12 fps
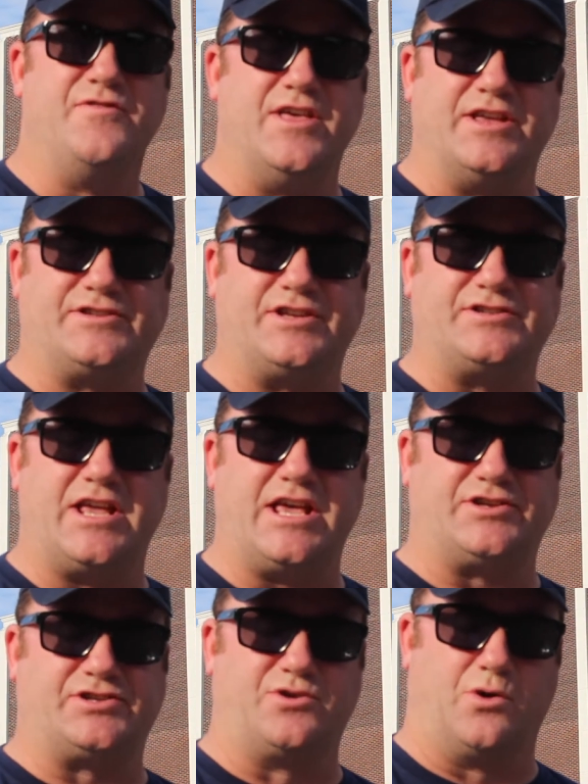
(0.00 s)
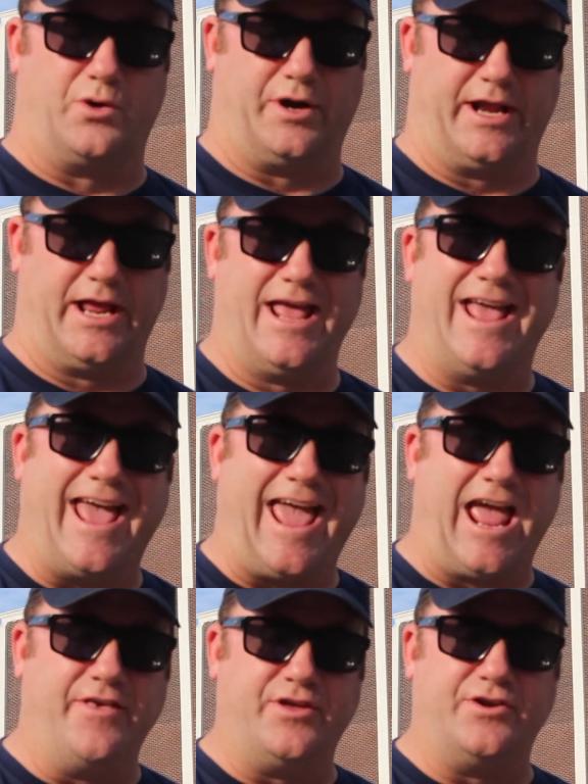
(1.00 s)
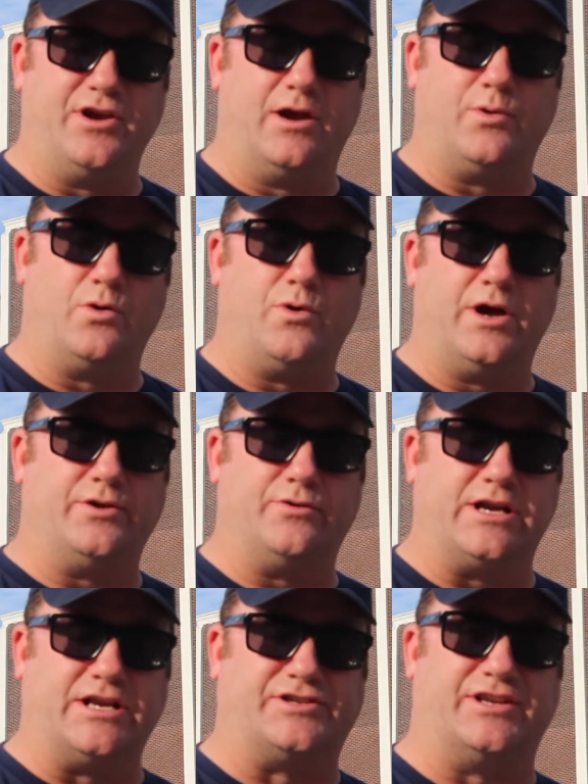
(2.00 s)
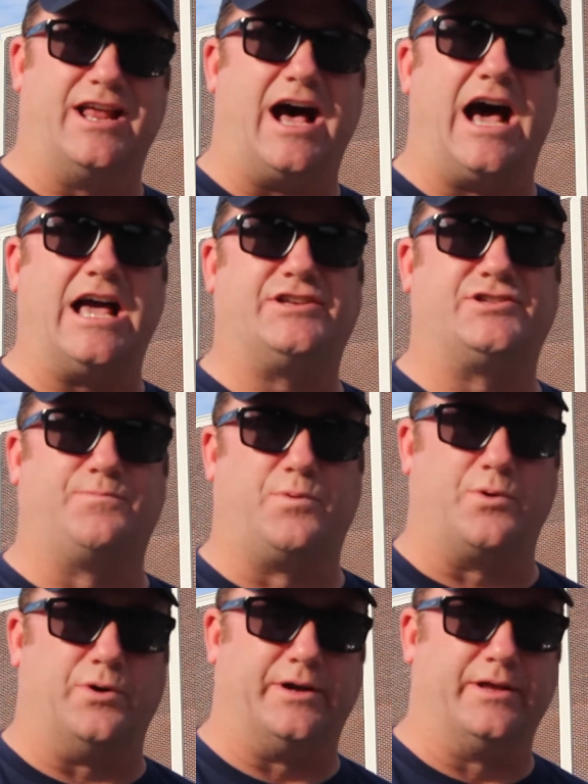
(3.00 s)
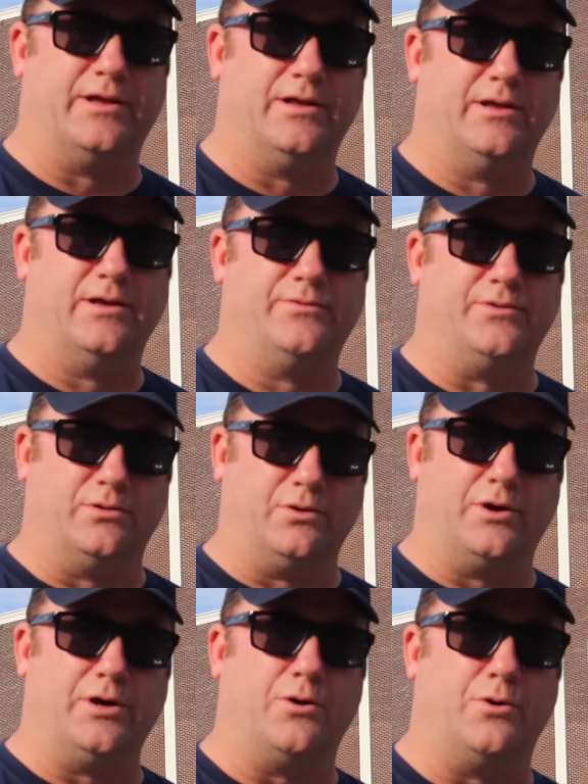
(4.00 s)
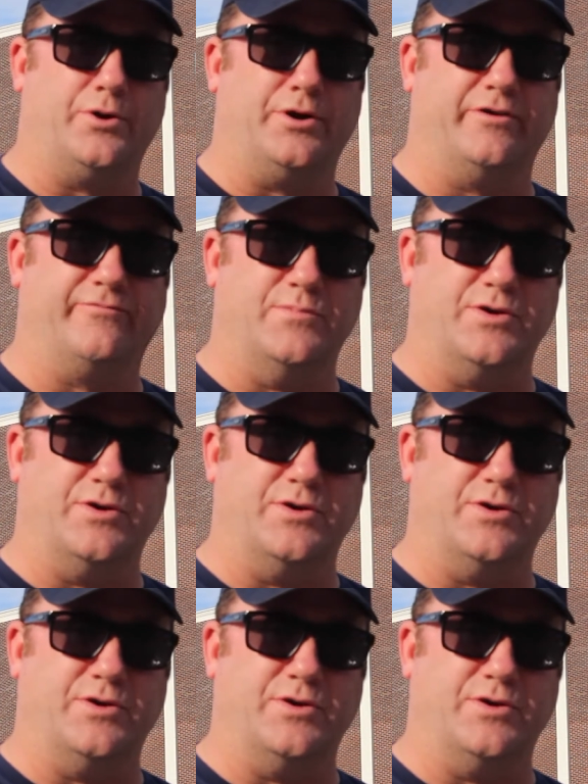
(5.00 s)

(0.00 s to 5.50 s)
This is his story and the #1 reason I support the Loyal Order of